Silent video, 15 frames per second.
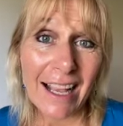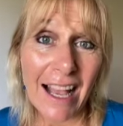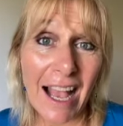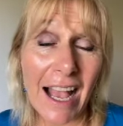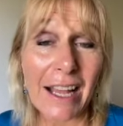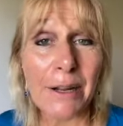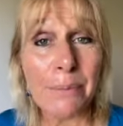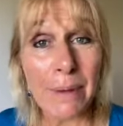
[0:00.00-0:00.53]

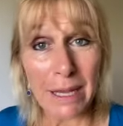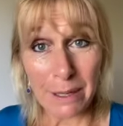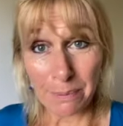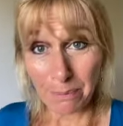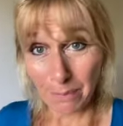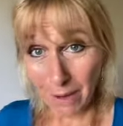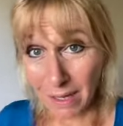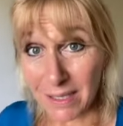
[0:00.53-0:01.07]
how to make
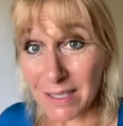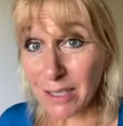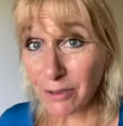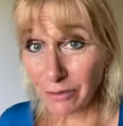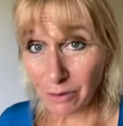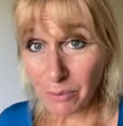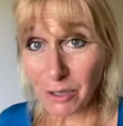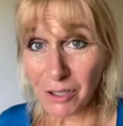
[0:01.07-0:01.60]

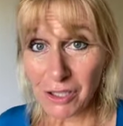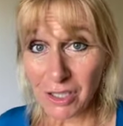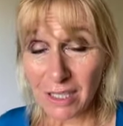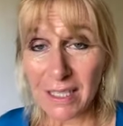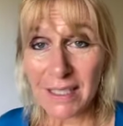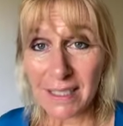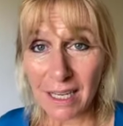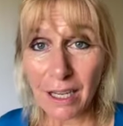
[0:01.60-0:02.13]
myself emotionally
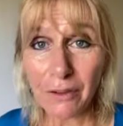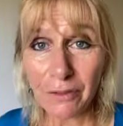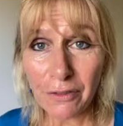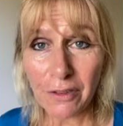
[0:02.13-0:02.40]
safe,